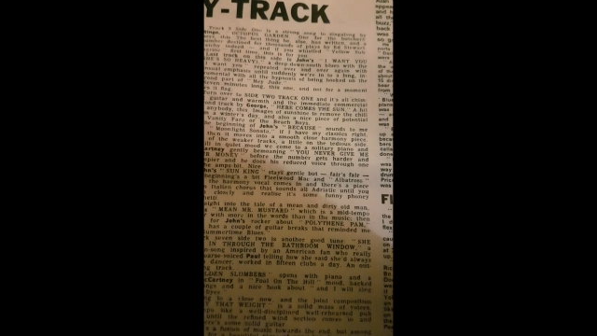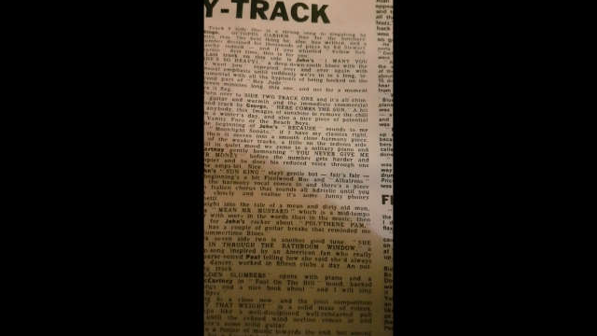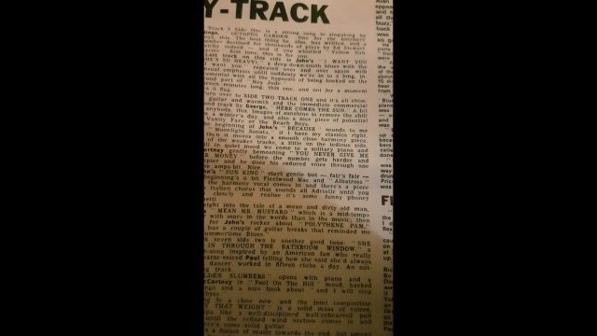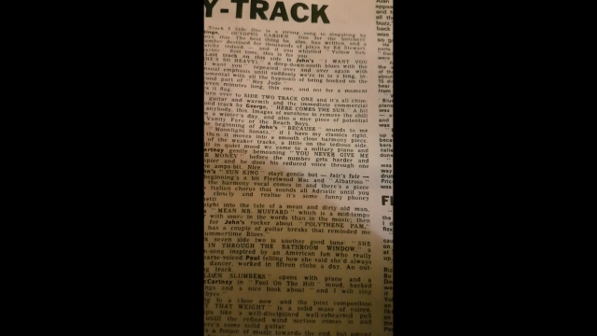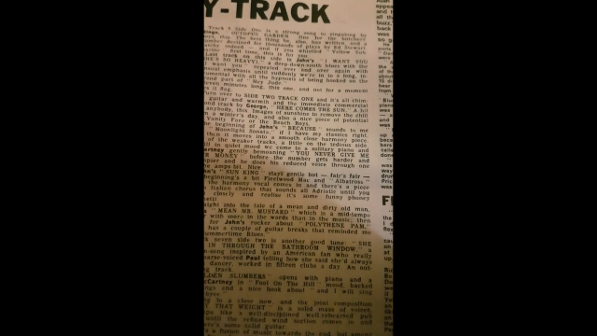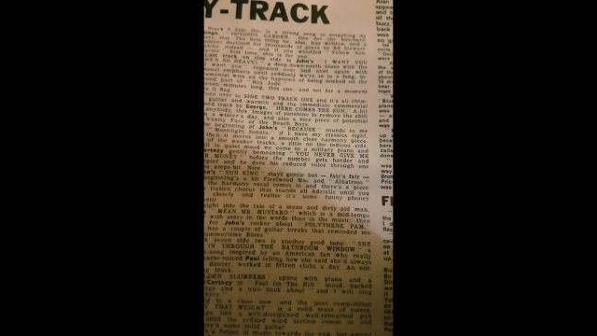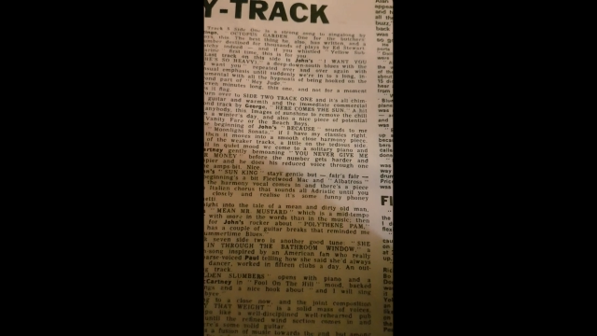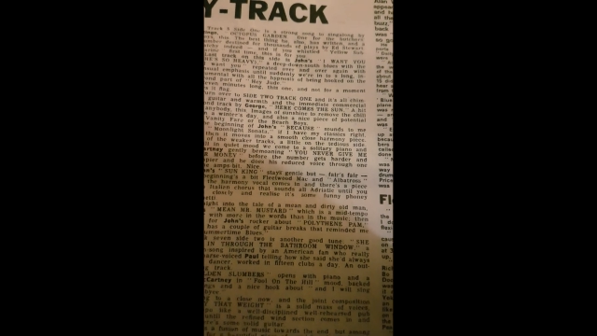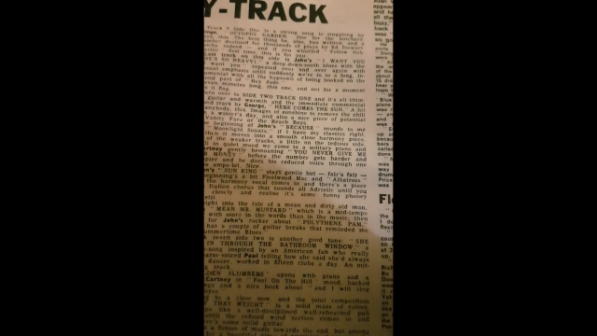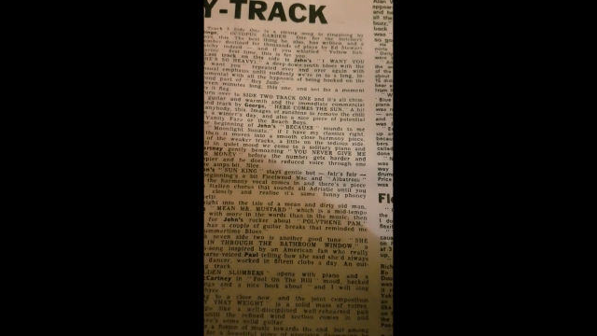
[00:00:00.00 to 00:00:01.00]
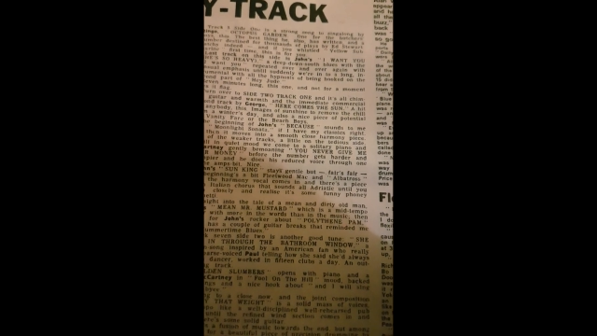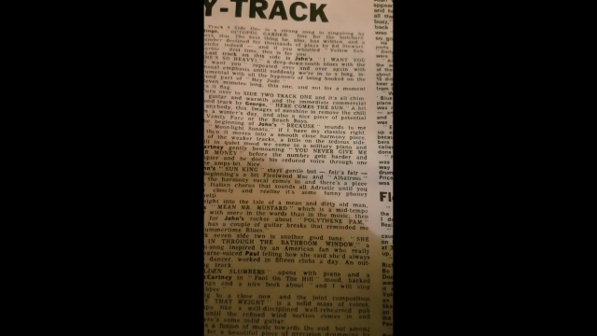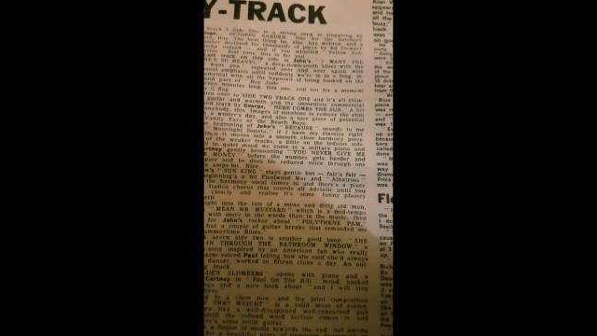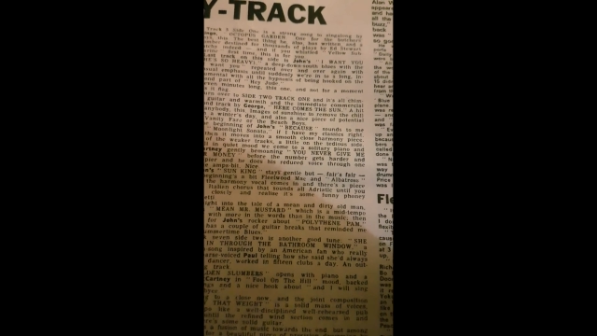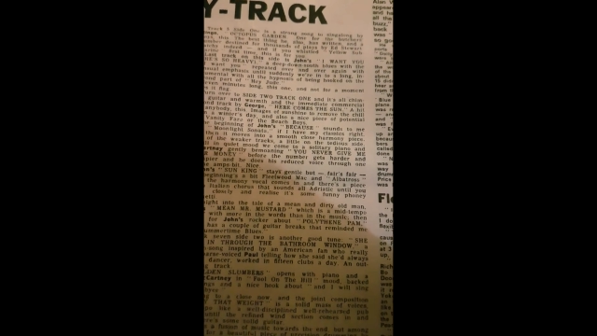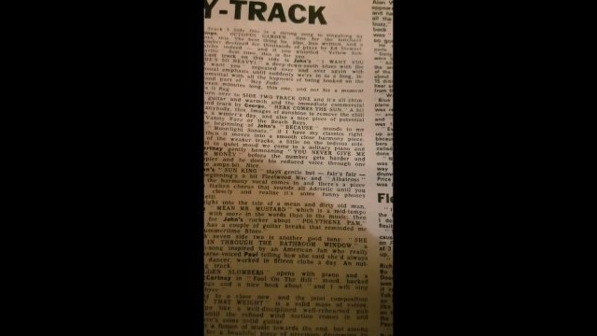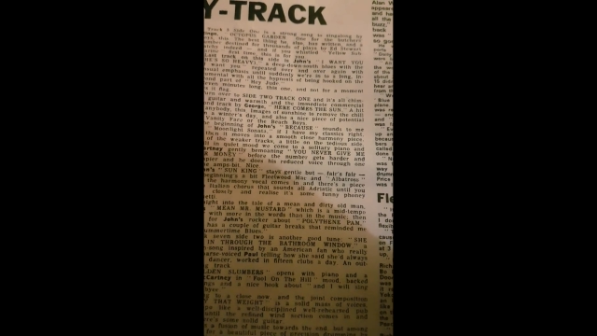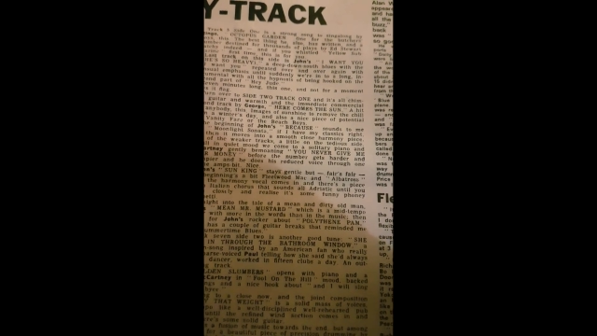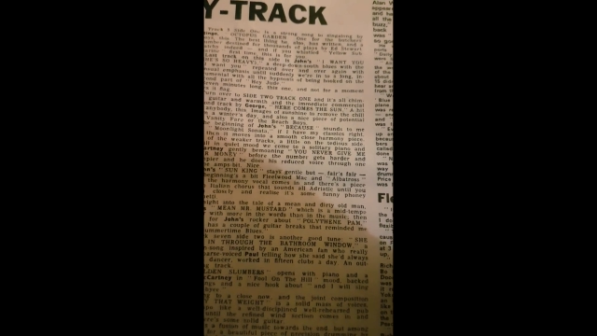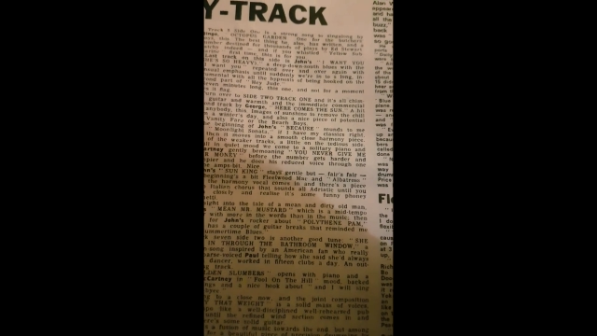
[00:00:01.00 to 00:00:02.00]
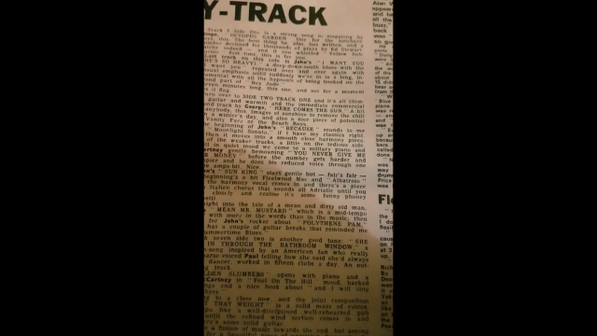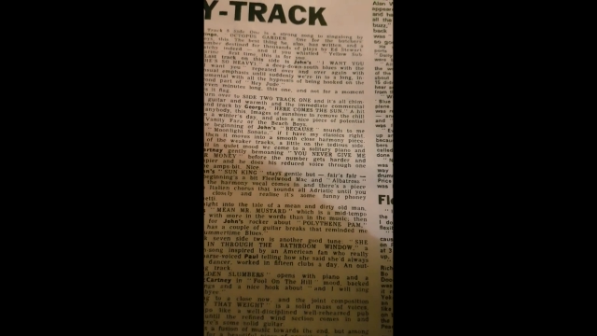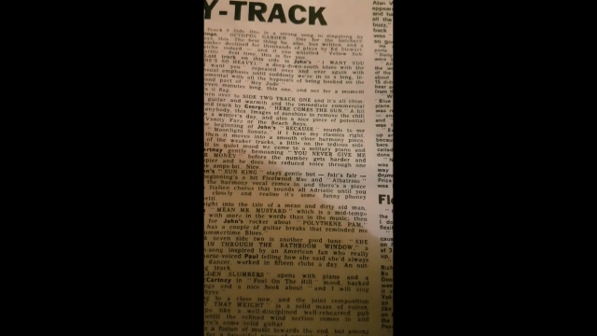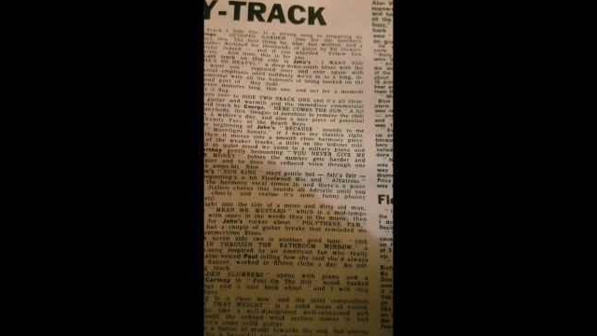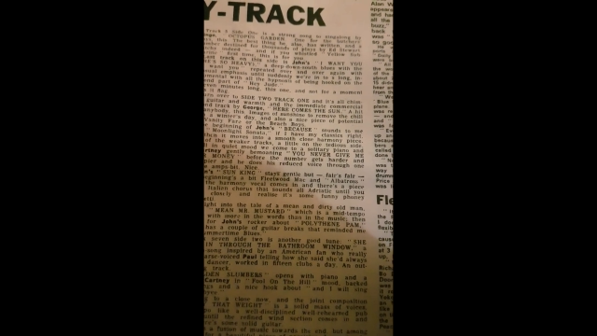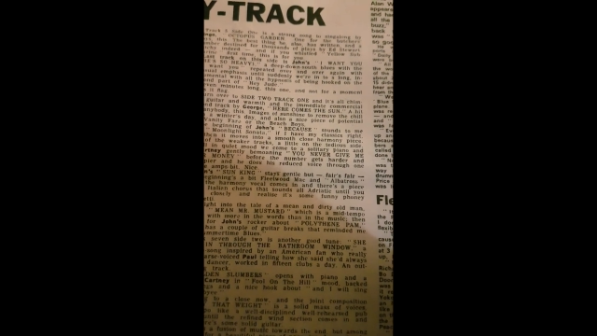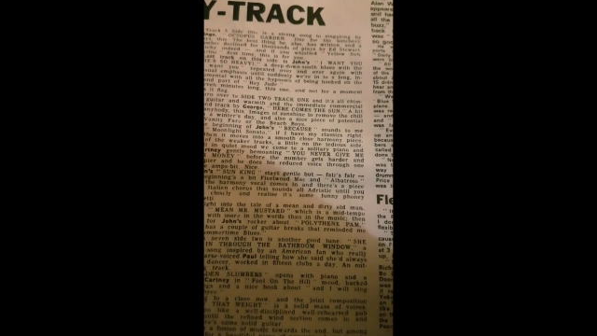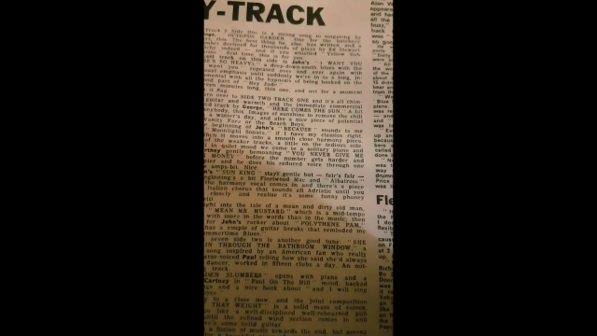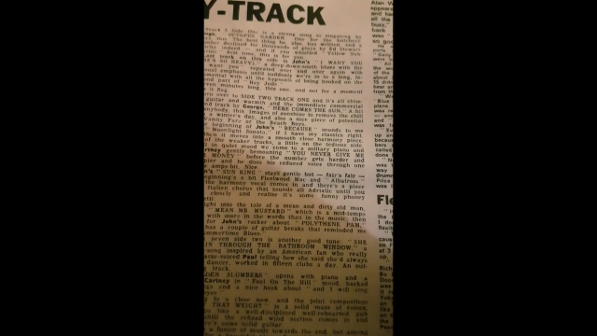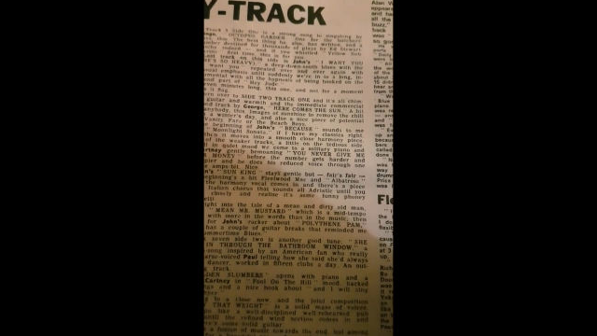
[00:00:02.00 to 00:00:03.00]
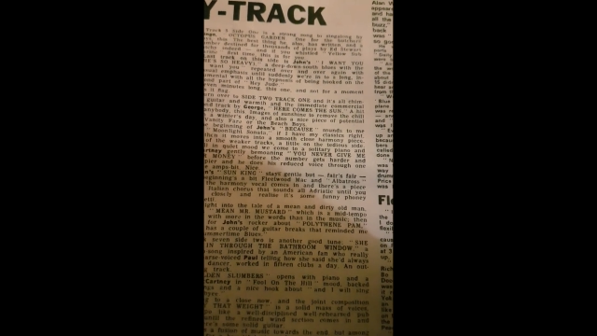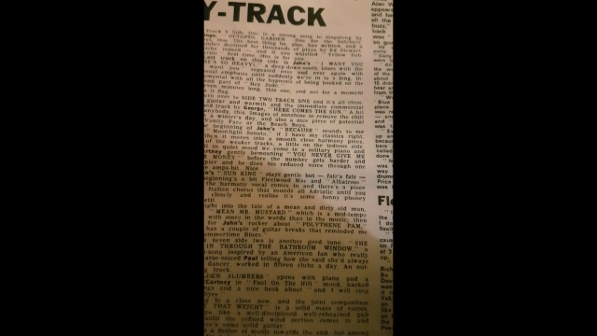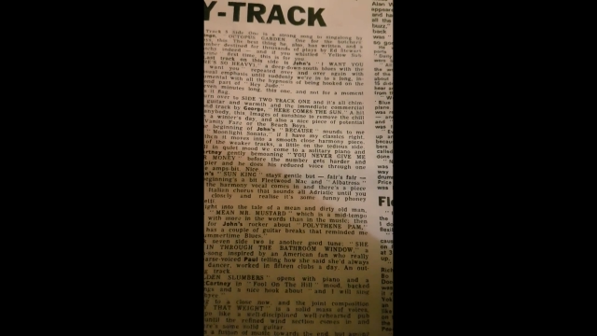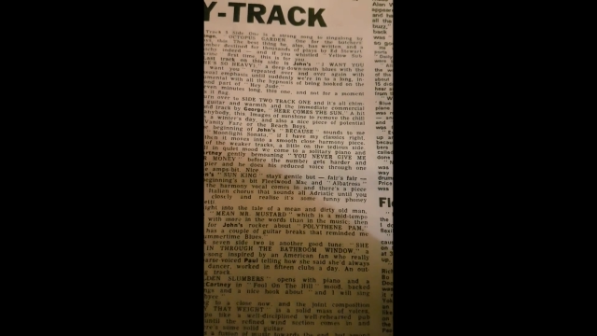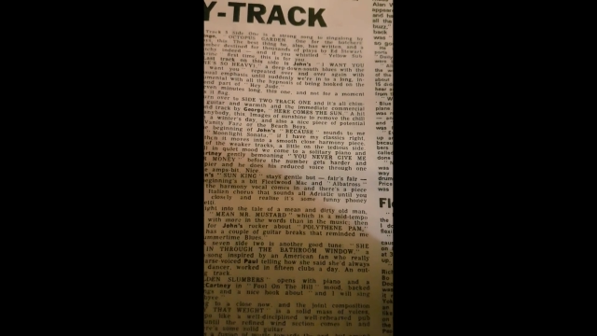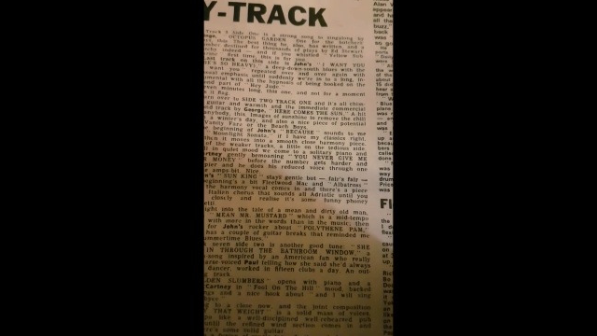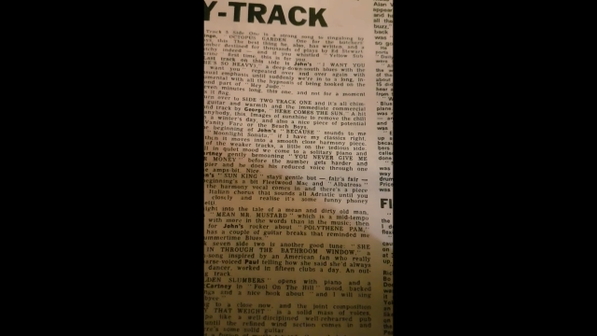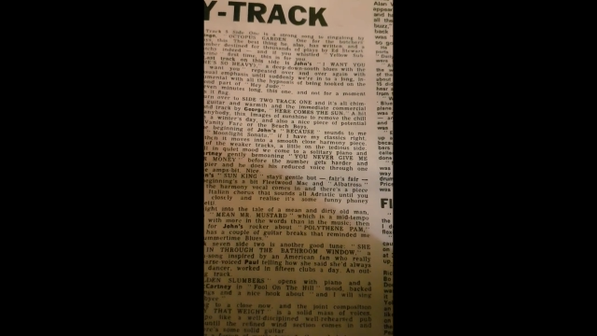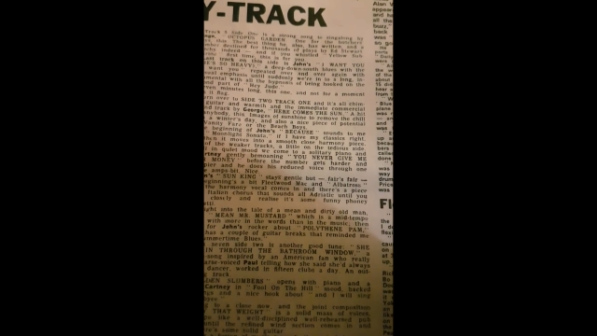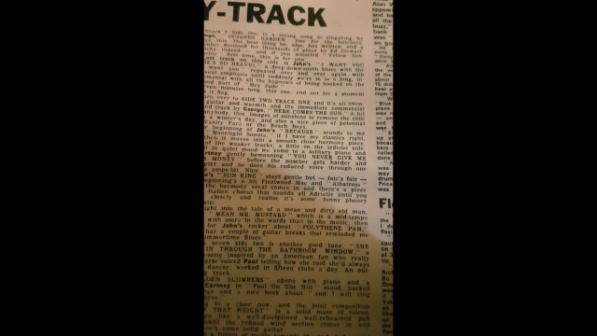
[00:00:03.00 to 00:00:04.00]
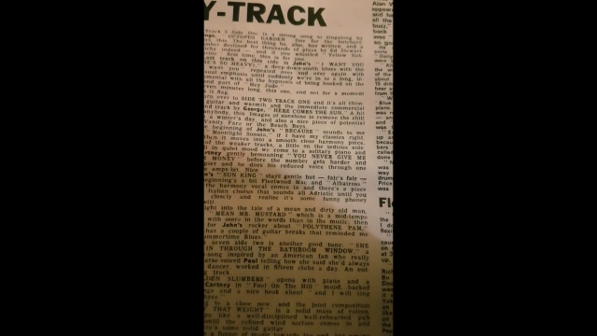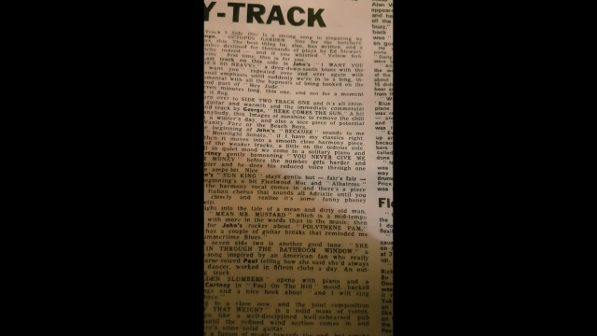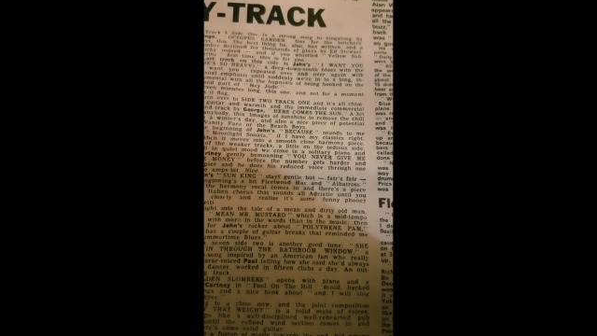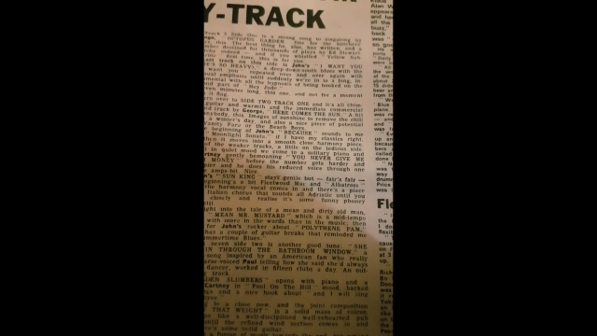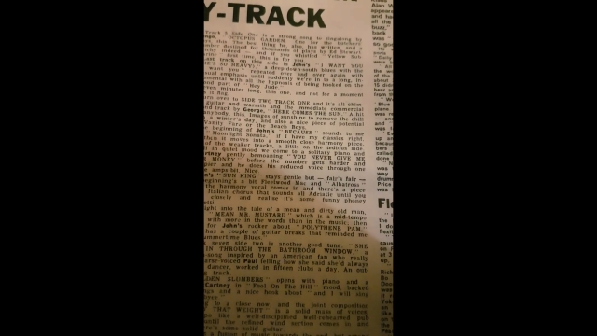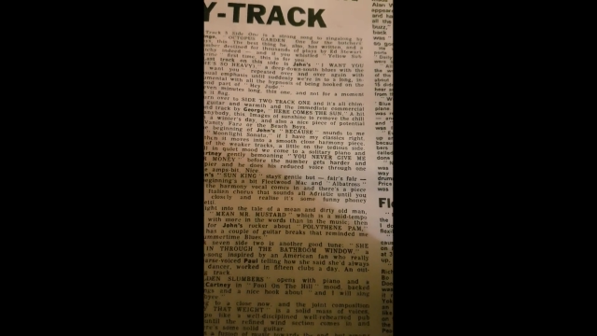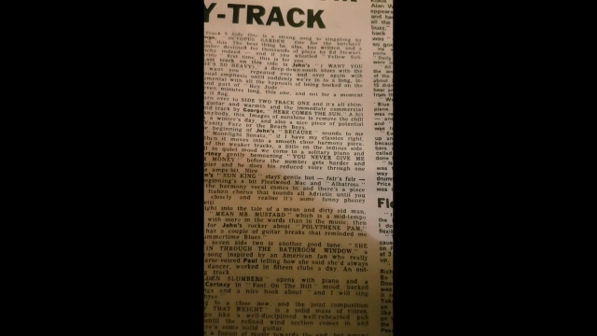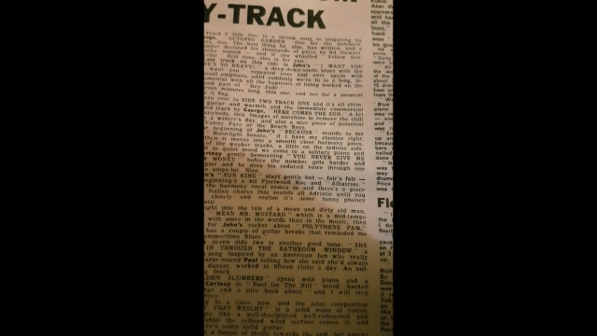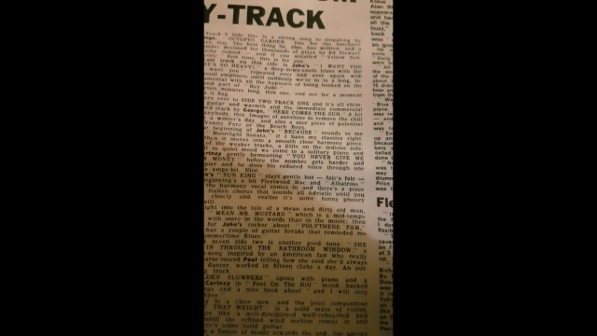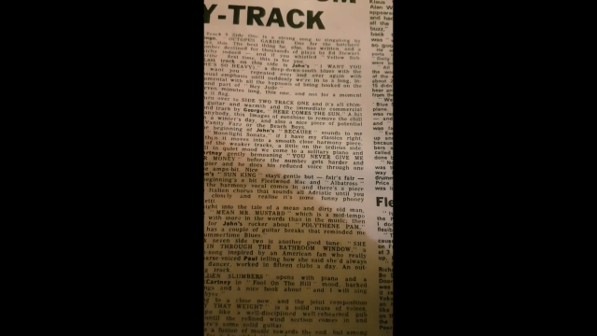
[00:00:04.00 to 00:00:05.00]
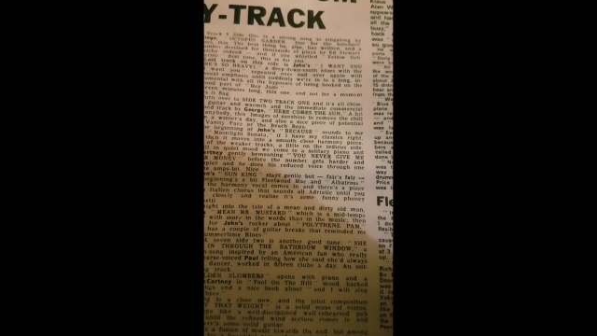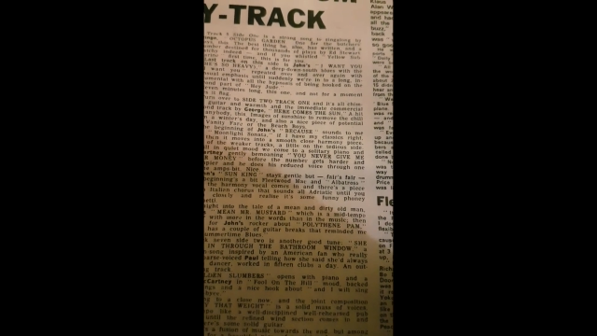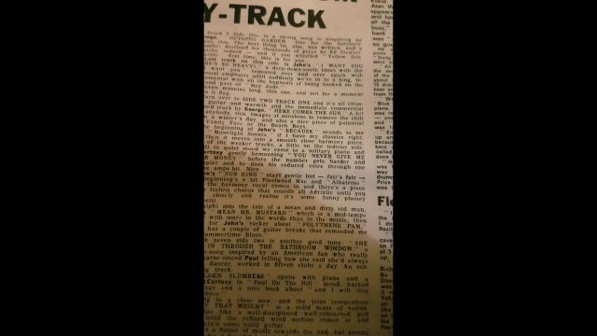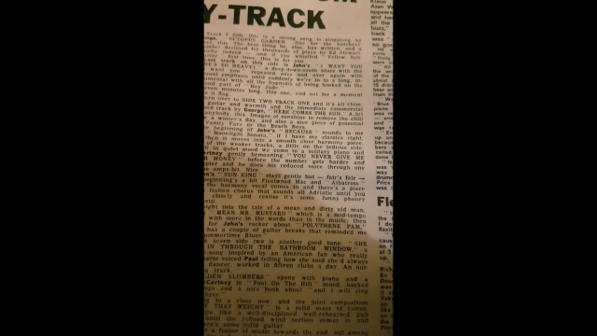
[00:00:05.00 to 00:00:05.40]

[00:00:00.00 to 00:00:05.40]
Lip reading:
(no speaker visible)